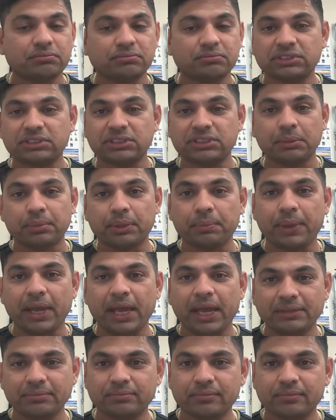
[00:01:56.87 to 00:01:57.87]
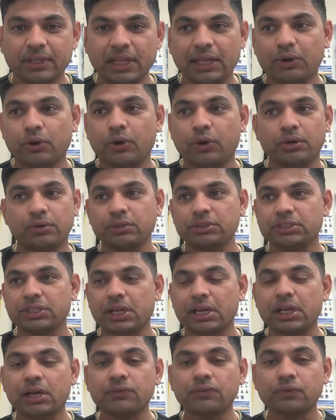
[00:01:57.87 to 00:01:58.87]
simple pain, or
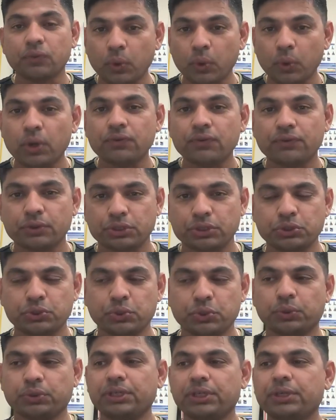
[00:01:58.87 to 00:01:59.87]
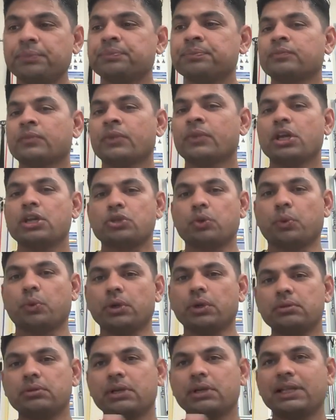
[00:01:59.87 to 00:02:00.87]
rotator cuff or frozen shoulder. So
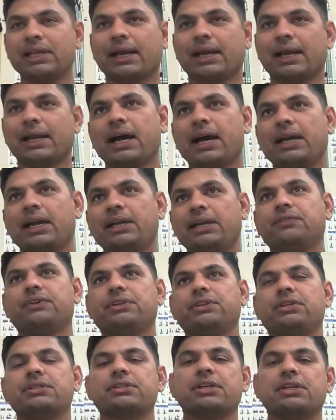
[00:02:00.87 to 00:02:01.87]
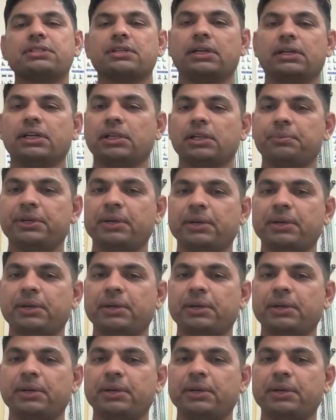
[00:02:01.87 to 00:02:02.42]
we're gonna kind of discuss a little bit